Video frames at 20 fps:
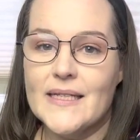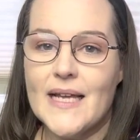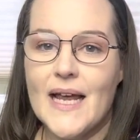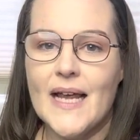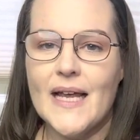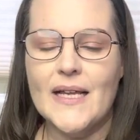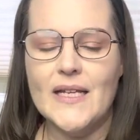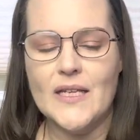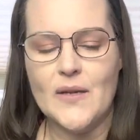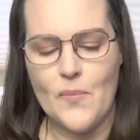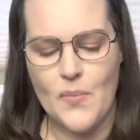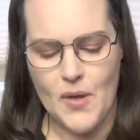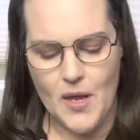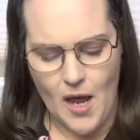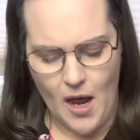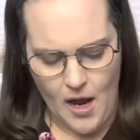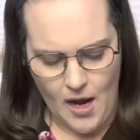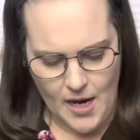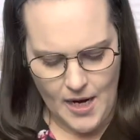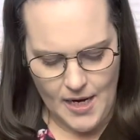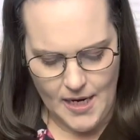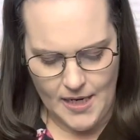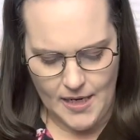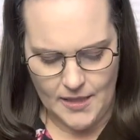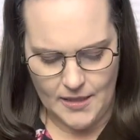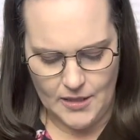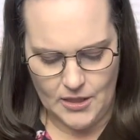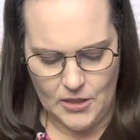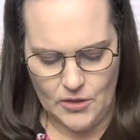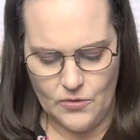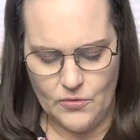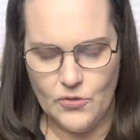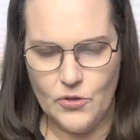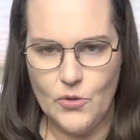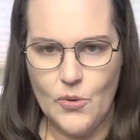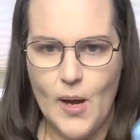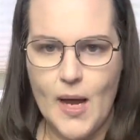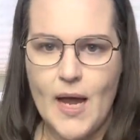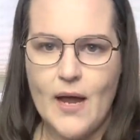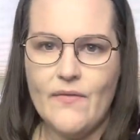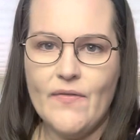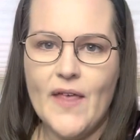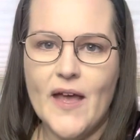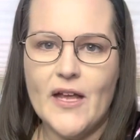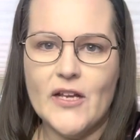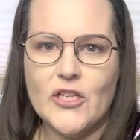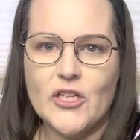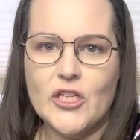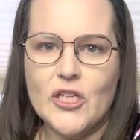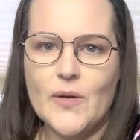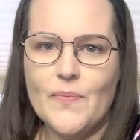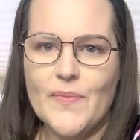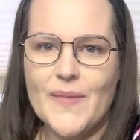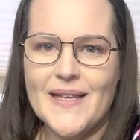And behind you, you have that ship